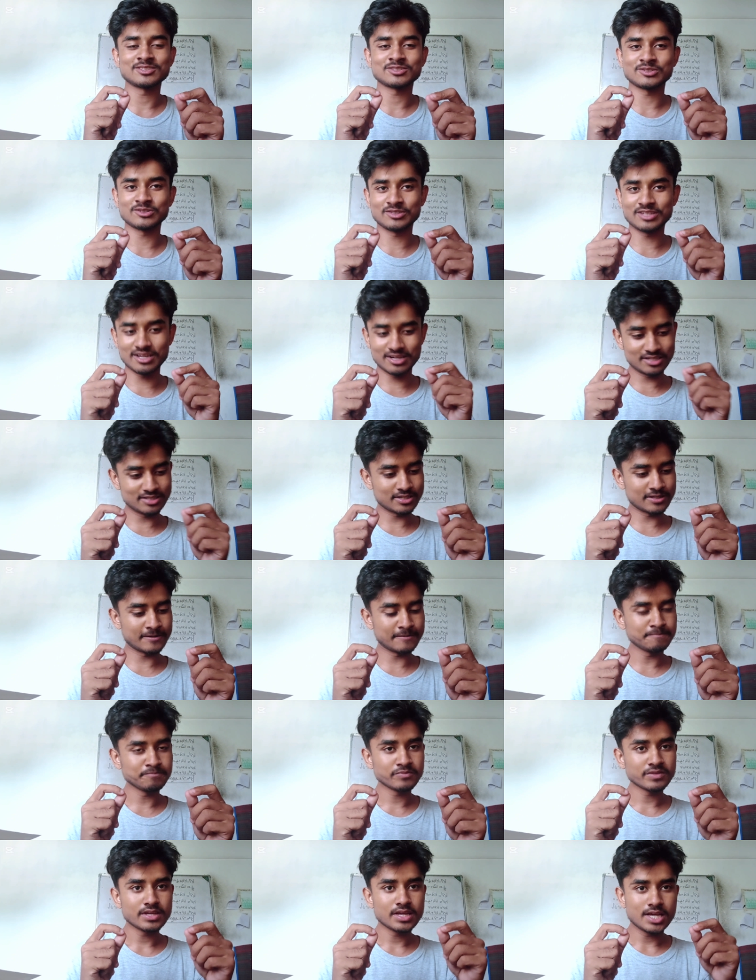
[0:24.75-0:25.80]
So there is
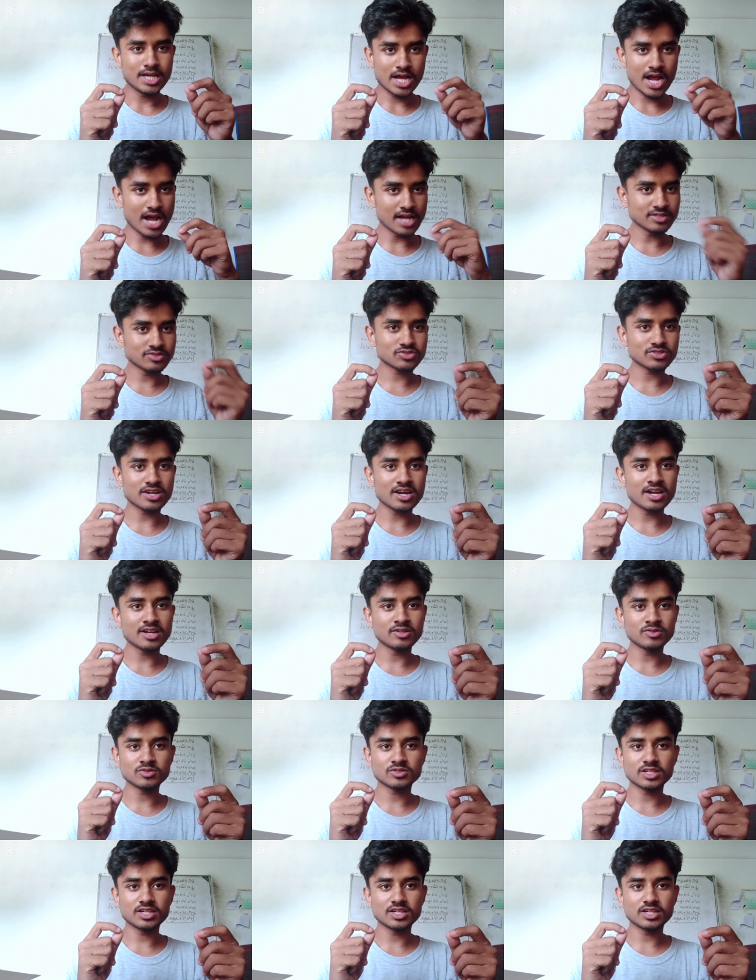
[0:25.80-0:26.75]
a Einstein who